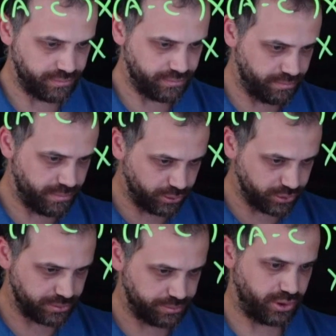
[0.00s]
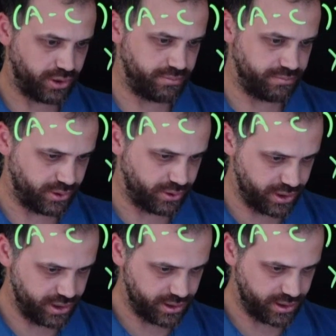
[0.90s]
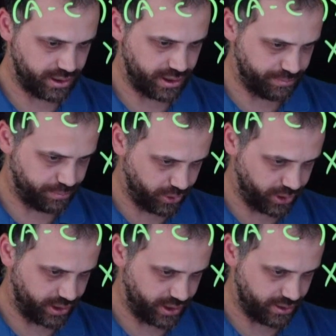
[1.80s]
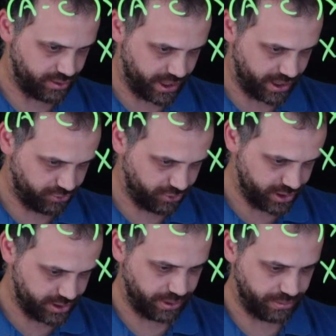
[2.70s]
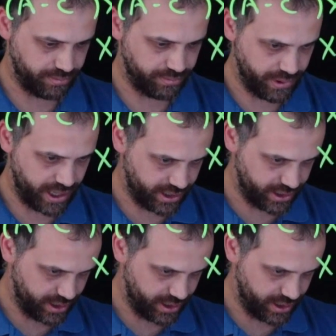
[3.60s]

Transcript: multiplied by, put in another matrix but make it